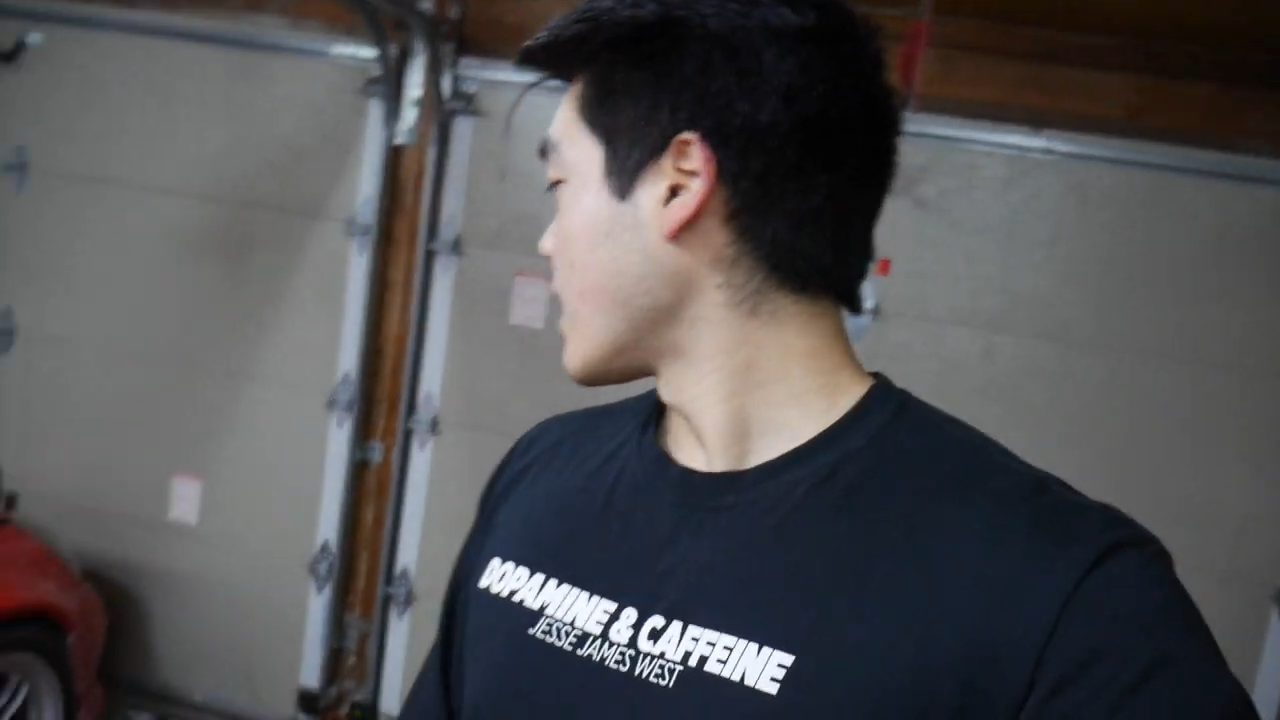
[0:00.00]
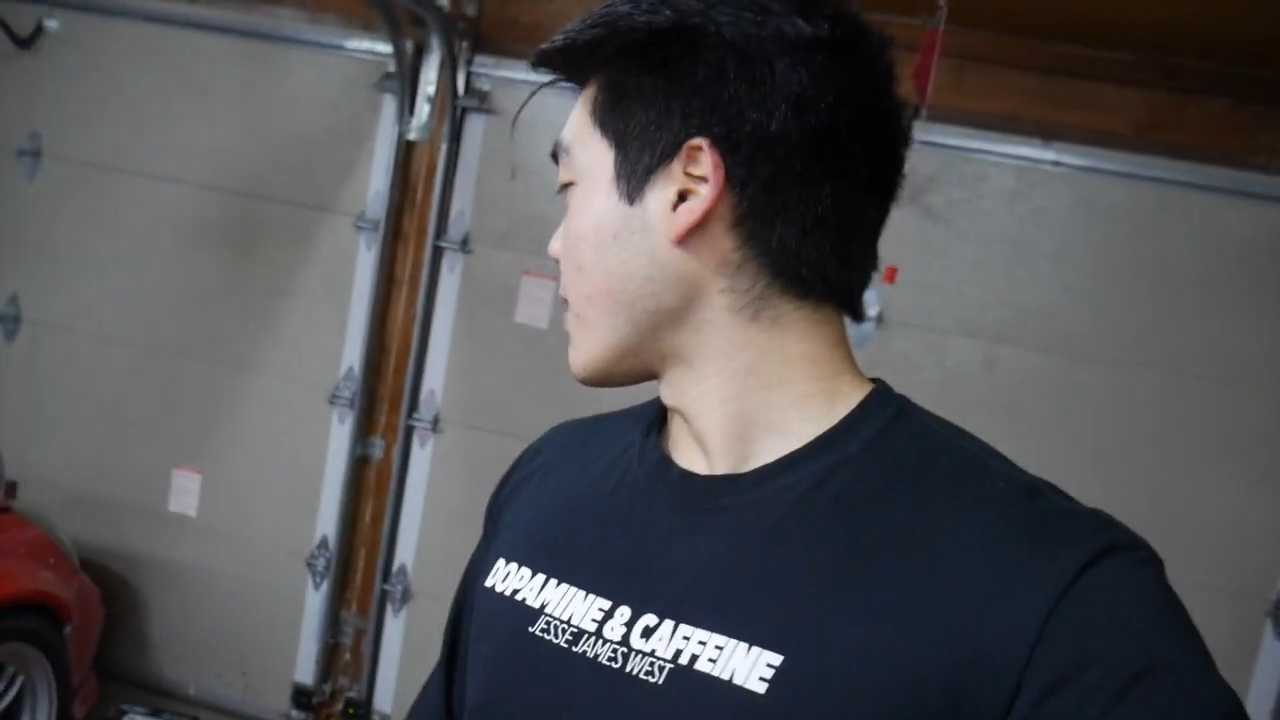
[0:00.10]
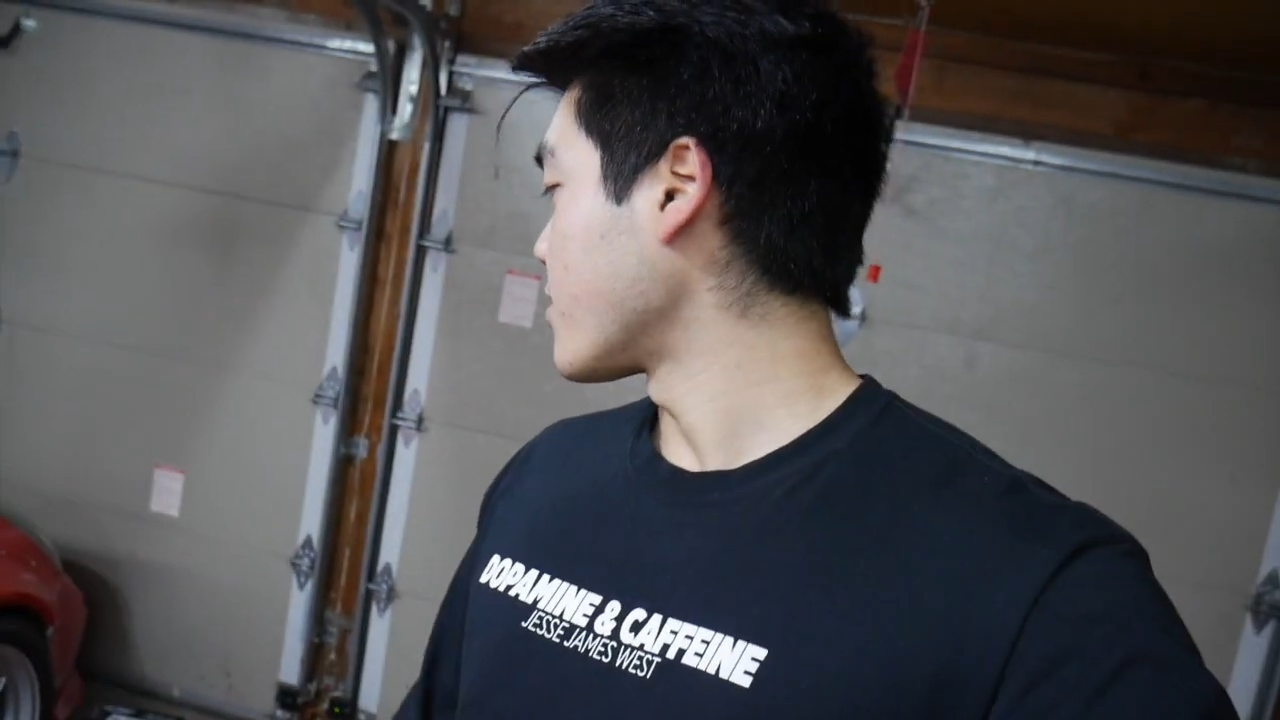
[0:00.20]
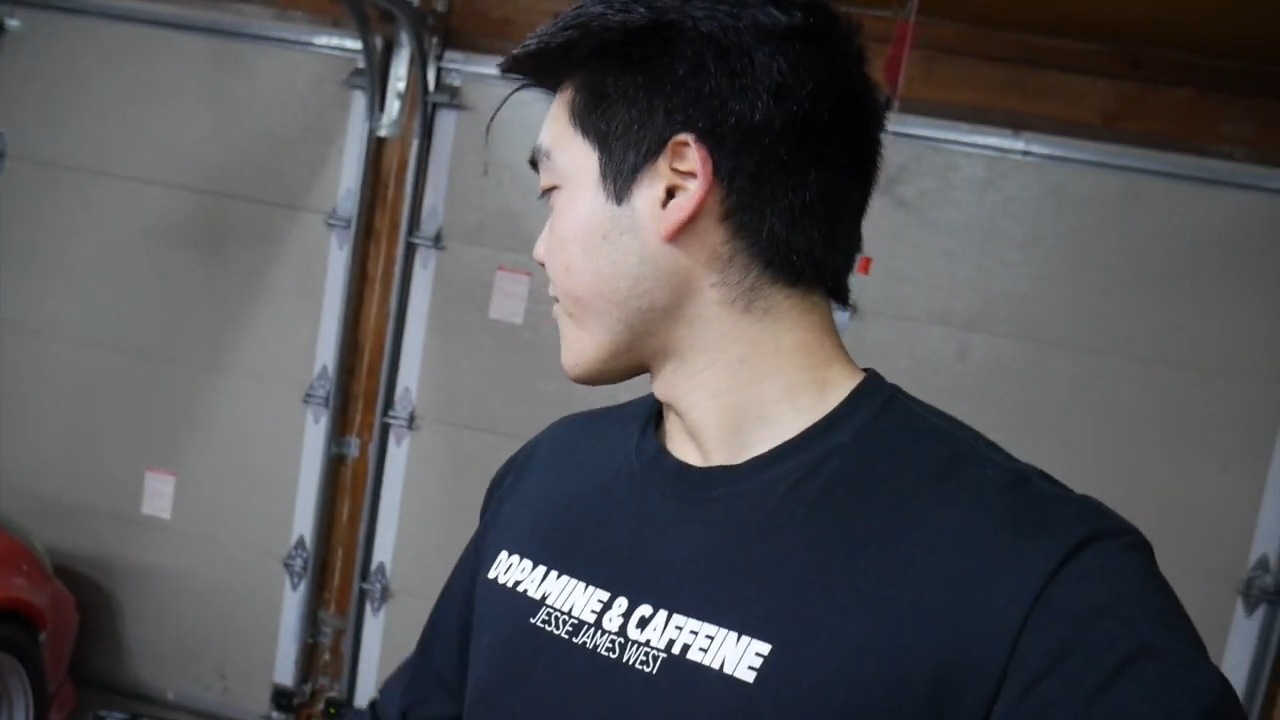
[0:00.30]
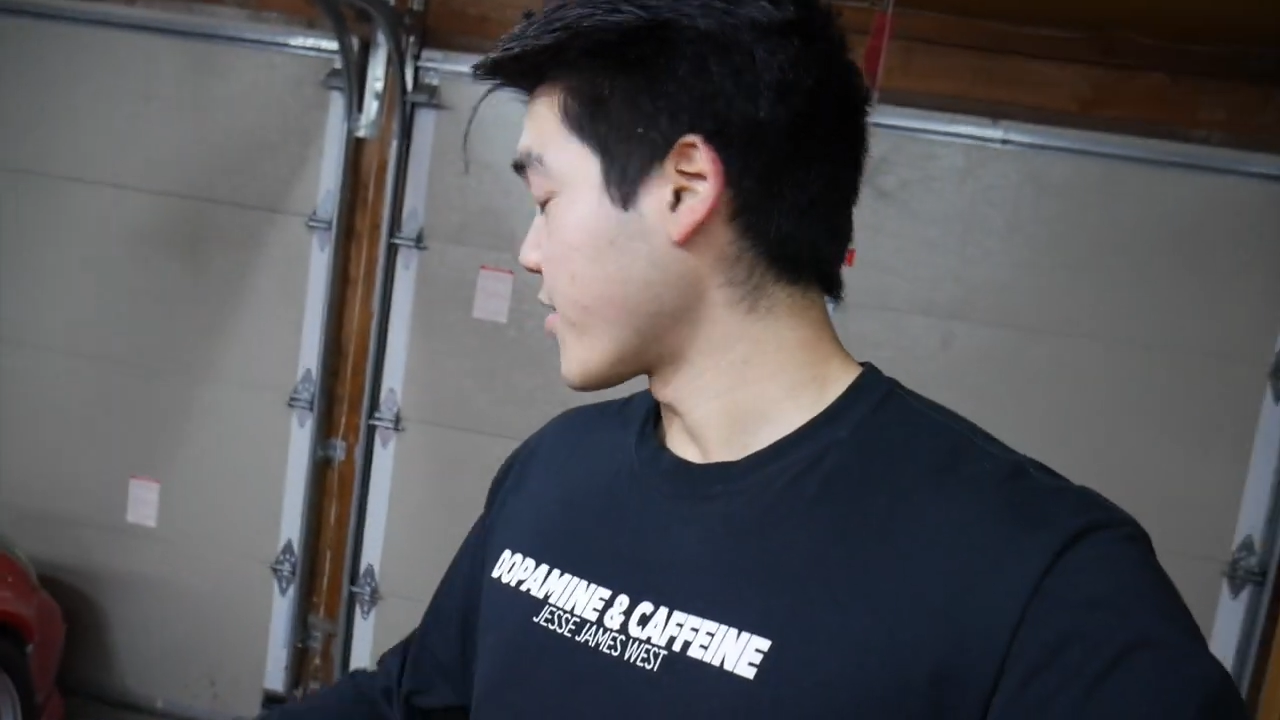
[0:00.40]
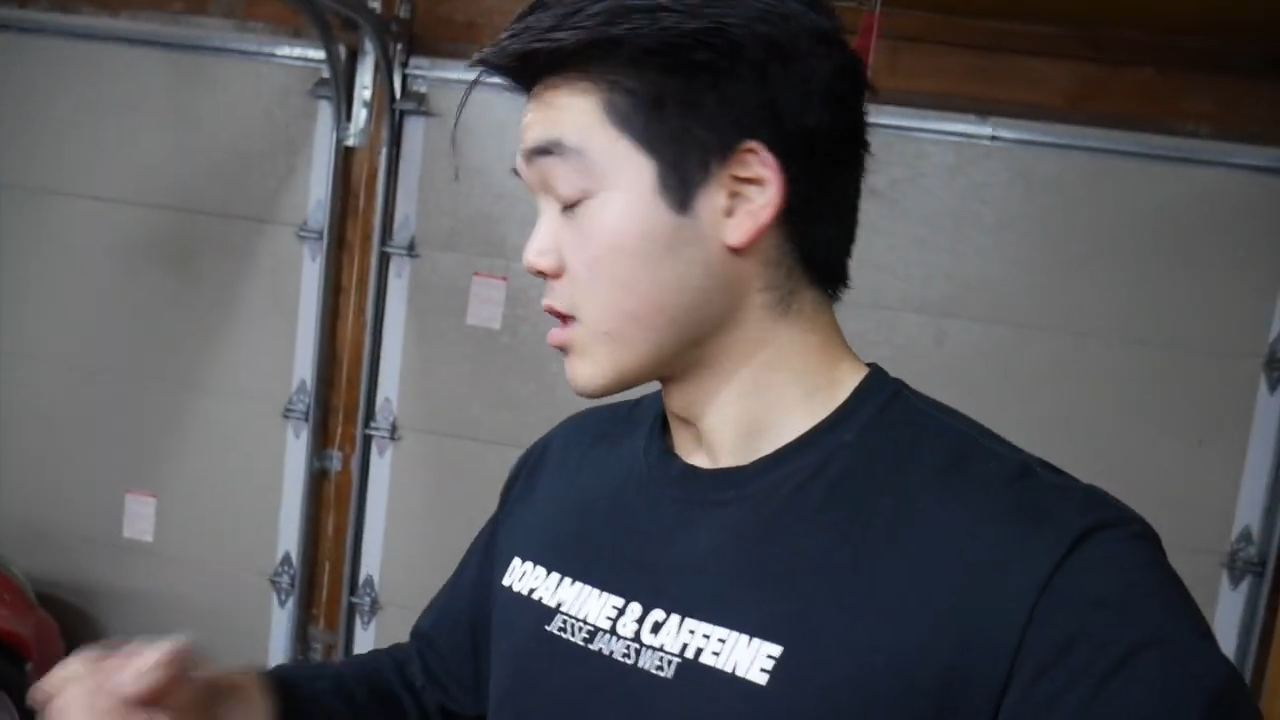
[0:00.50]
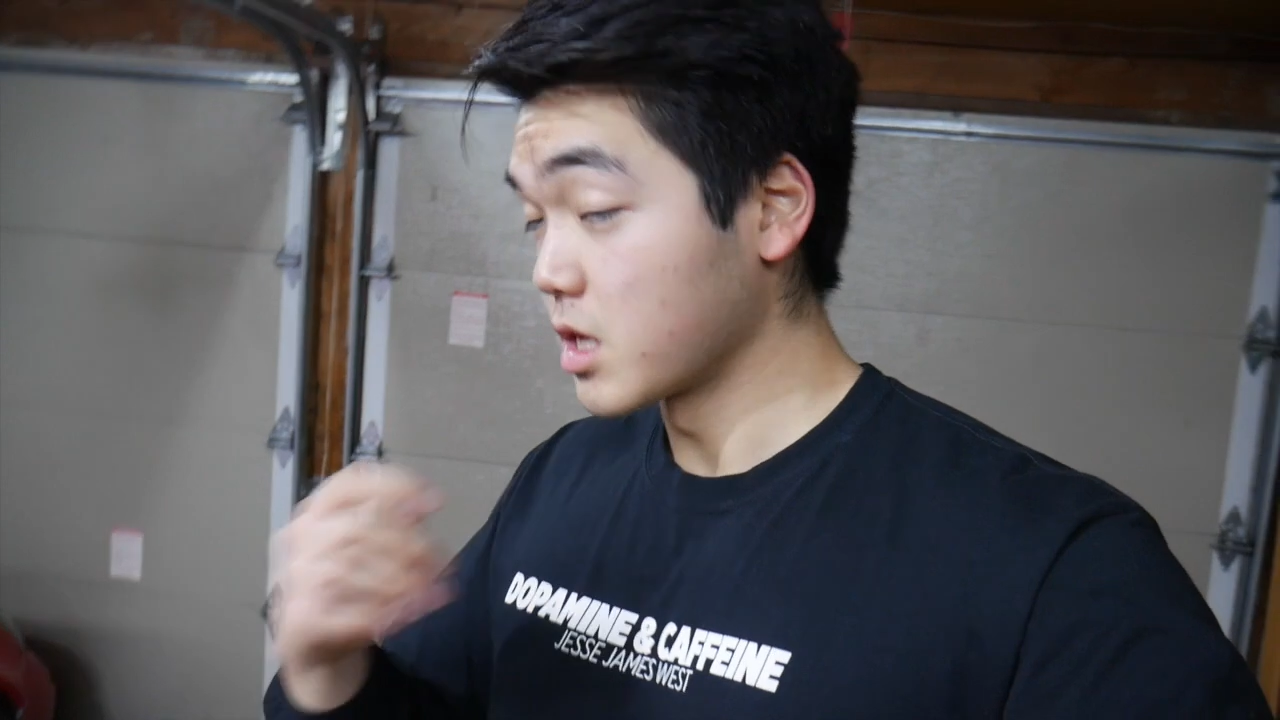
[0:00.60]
I want to fit a